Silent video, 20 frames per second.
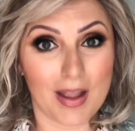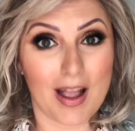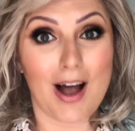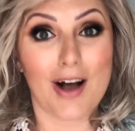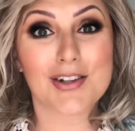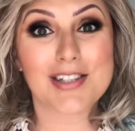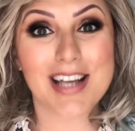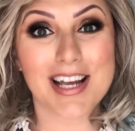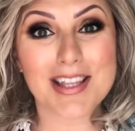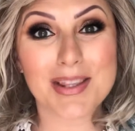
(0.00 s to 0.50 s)
I'll
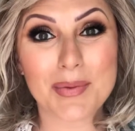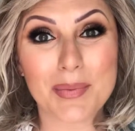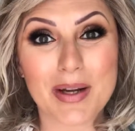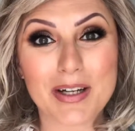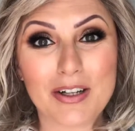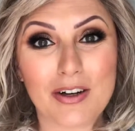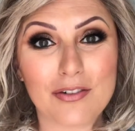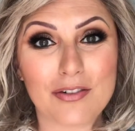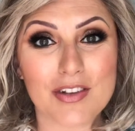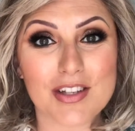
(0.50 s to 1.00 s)
take the wig
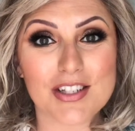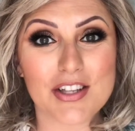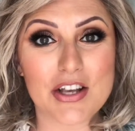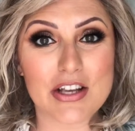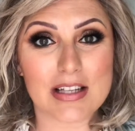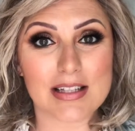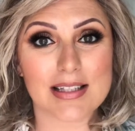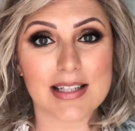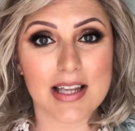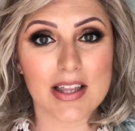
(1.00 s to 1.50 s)
off so you
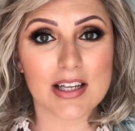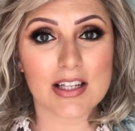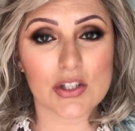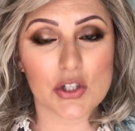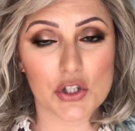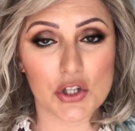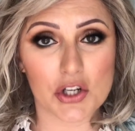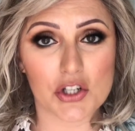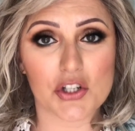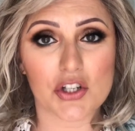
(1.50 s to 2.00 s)
can see the
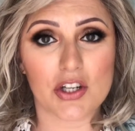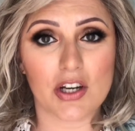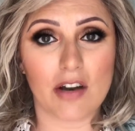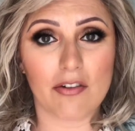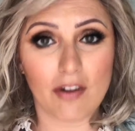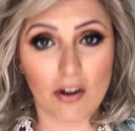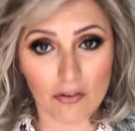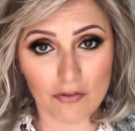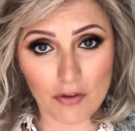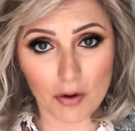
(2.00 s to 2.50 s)
construction
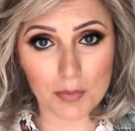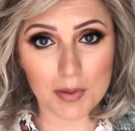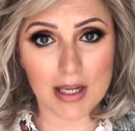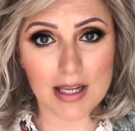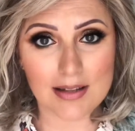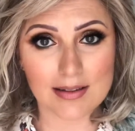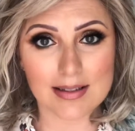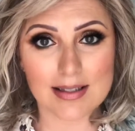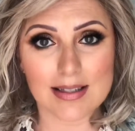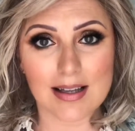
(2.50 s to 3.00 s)
from the
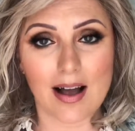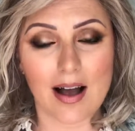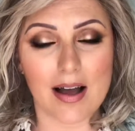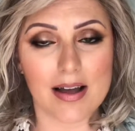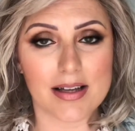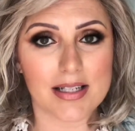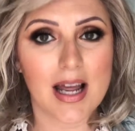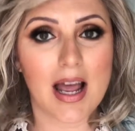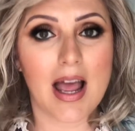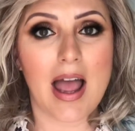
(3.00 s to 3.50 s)

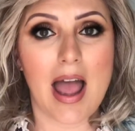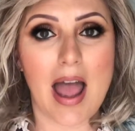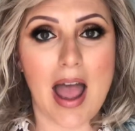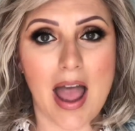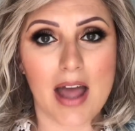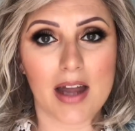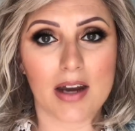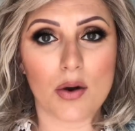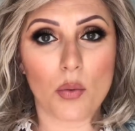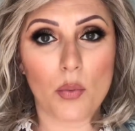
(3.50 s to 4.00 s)
inside,
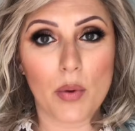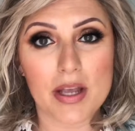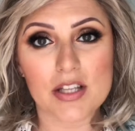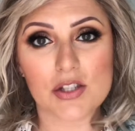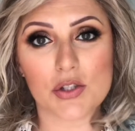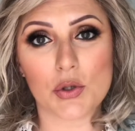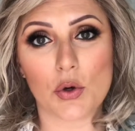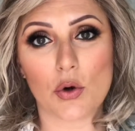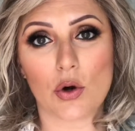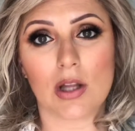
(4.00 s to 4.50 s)
and we can
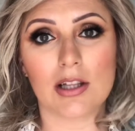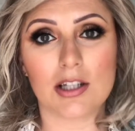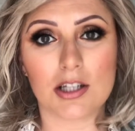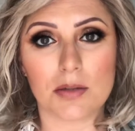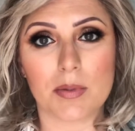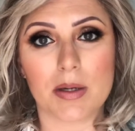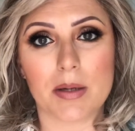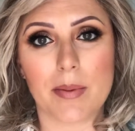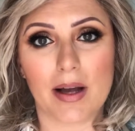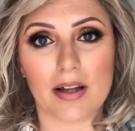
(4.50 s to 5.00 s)
talk a little
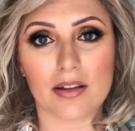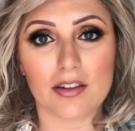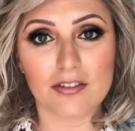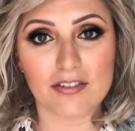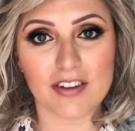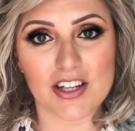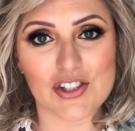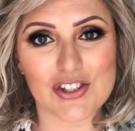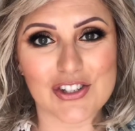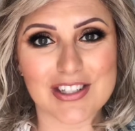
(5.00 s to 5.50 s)
bit about the
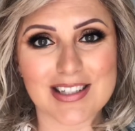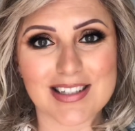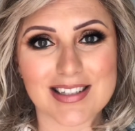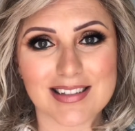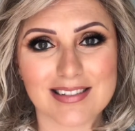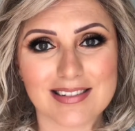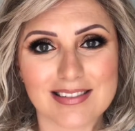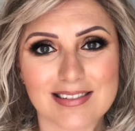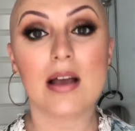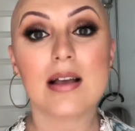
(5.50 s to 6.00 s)
features.
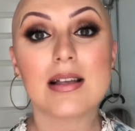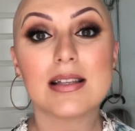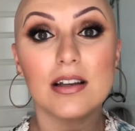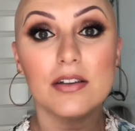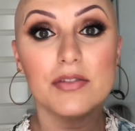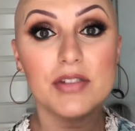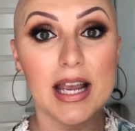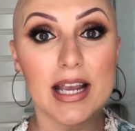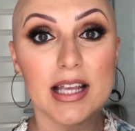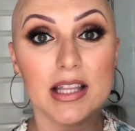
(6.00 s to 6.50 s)
So
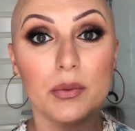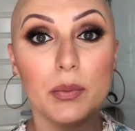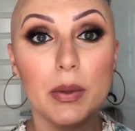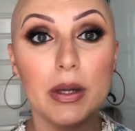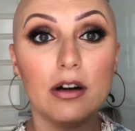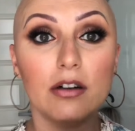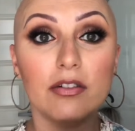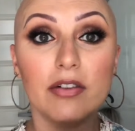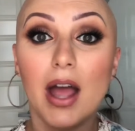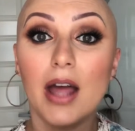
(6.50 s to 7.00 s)
I've taken the wig
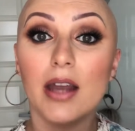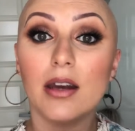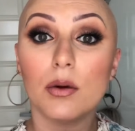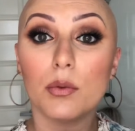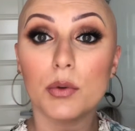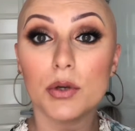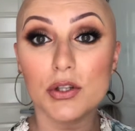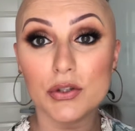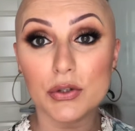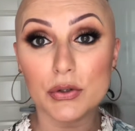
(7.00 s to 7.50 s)
off and I
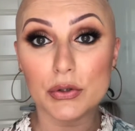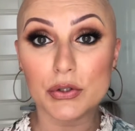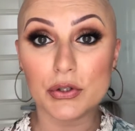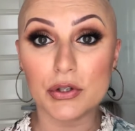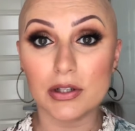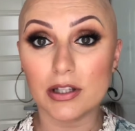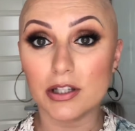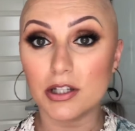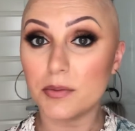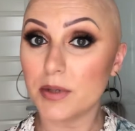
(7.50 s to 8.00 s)
want to talk to
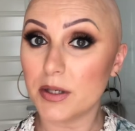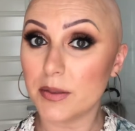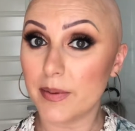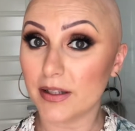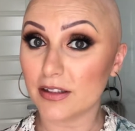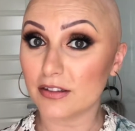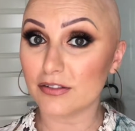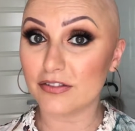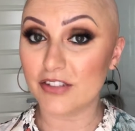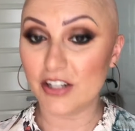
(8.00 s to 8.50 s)
you a little bit
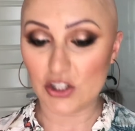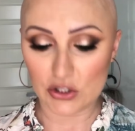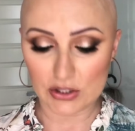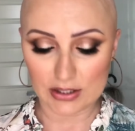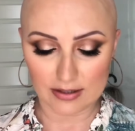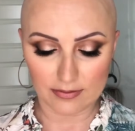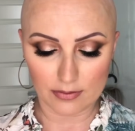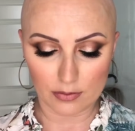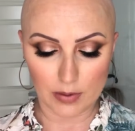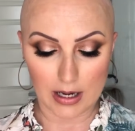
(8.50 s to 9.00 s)
about the features
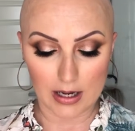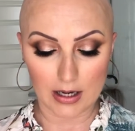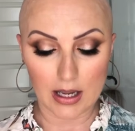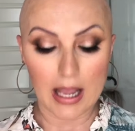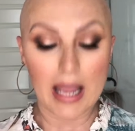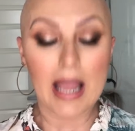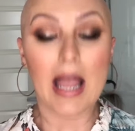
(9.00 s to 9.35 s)
of the wig.